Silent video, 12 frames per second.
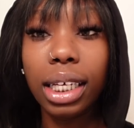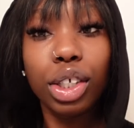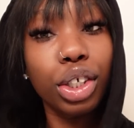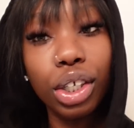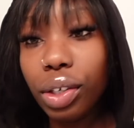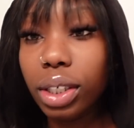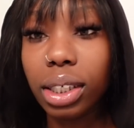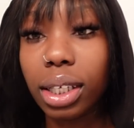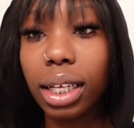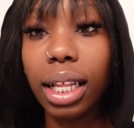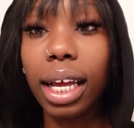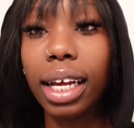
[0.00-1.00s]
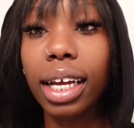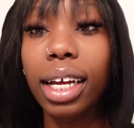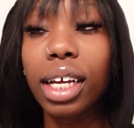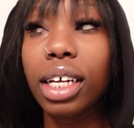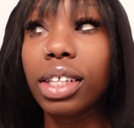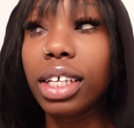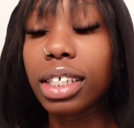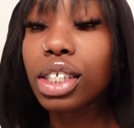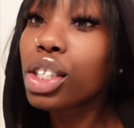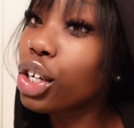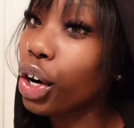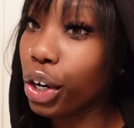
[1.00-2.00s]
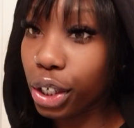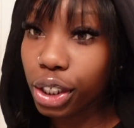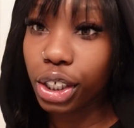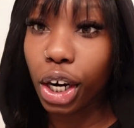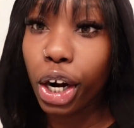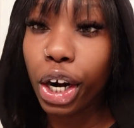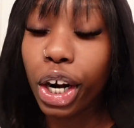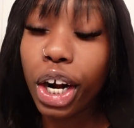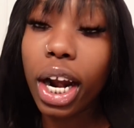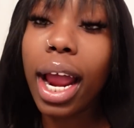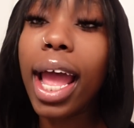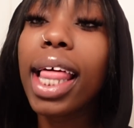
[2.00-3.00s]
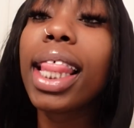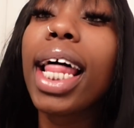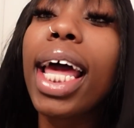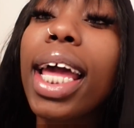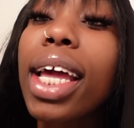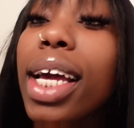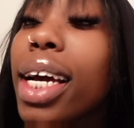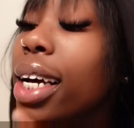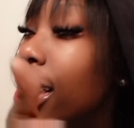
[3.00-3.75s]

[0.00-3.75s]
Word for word: seriously. Like this is an art to her and like